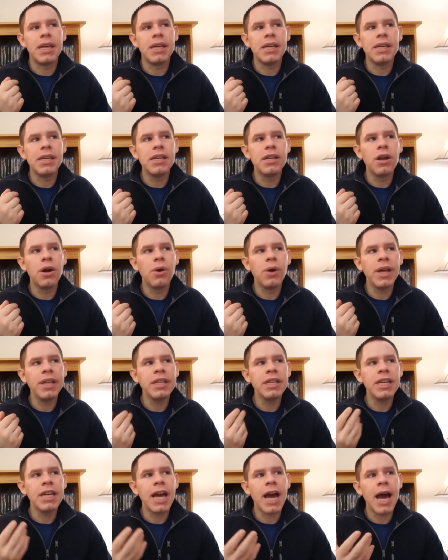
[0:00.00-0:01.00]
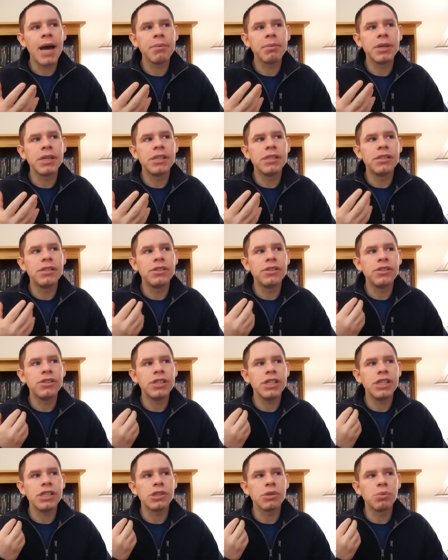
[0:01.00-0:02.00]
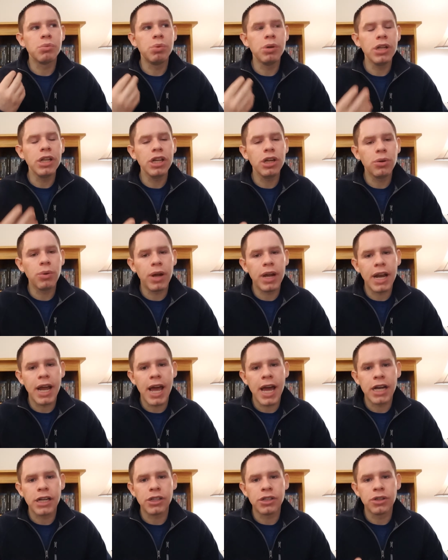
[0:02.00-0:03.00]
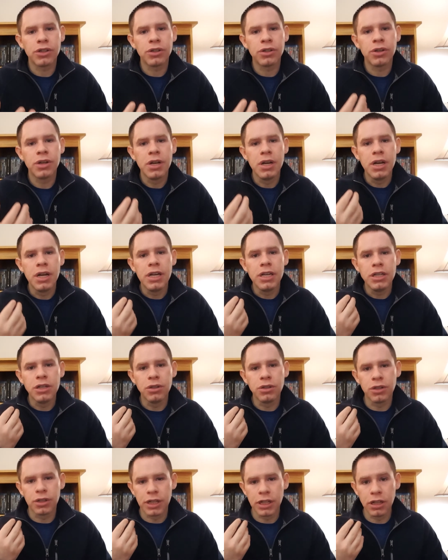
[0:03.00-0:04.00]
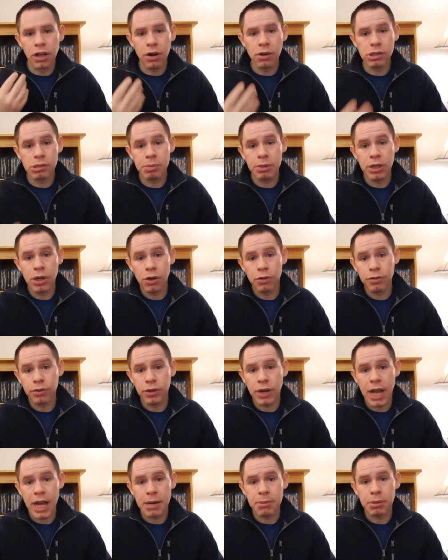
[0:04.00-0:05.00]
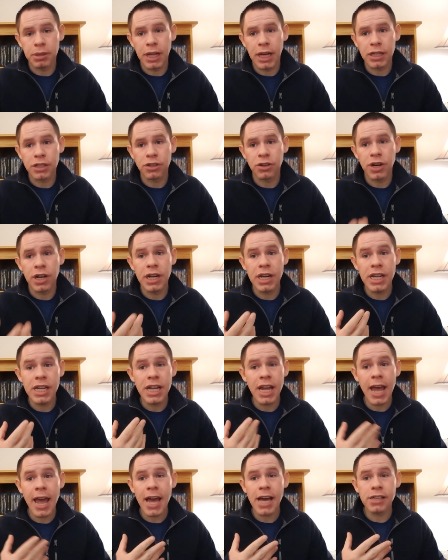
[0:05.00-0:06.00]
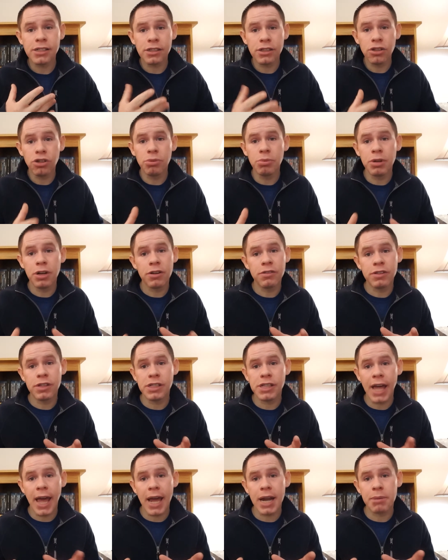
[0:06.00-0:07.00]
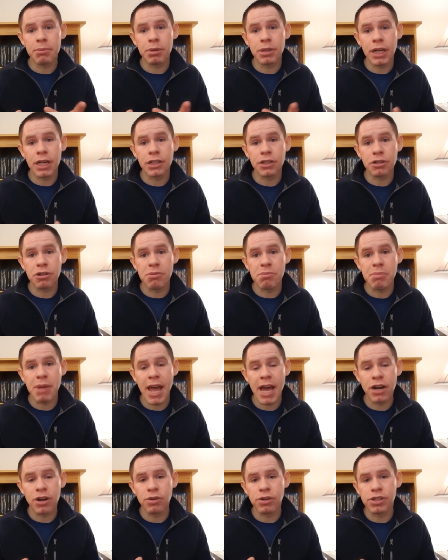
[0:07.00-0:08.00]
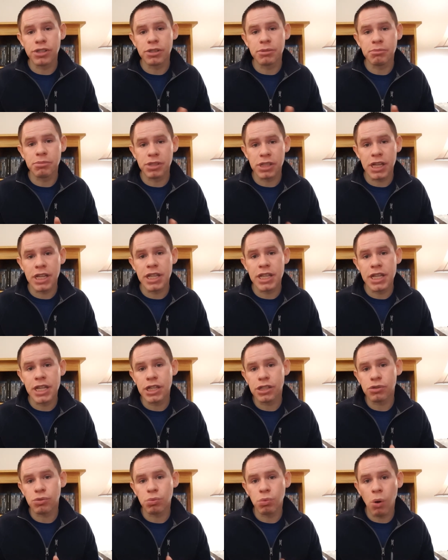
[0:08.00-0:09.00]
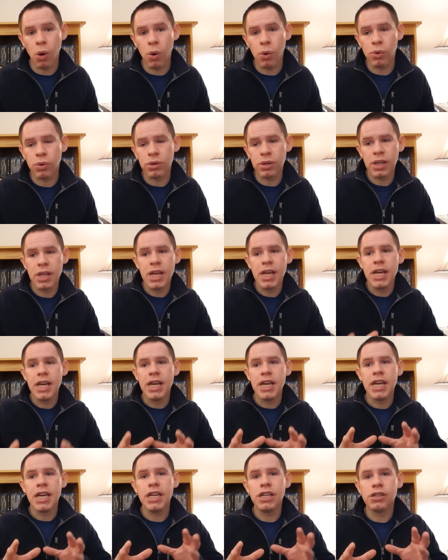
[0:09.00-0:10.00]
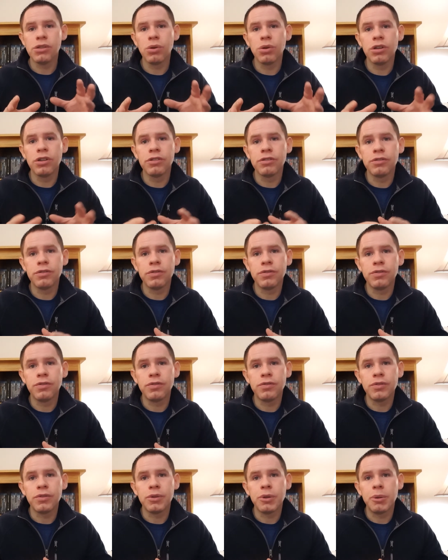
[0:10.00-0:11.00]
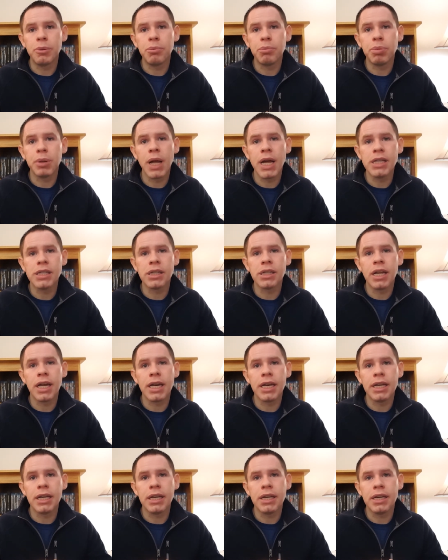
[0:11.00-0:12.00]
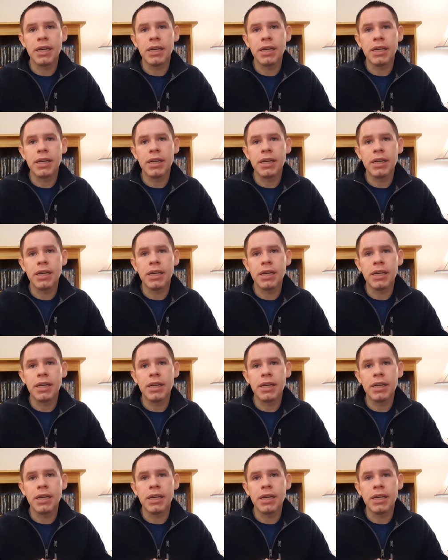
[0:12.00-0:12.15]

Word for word: you know, Anthony Hopkins, he's a really great actor. You know, look, he'll always be known for Hannibal Lecter, and he has a little bit of his Hannibal Lecter mannerisms in this role. He sort of plays it like,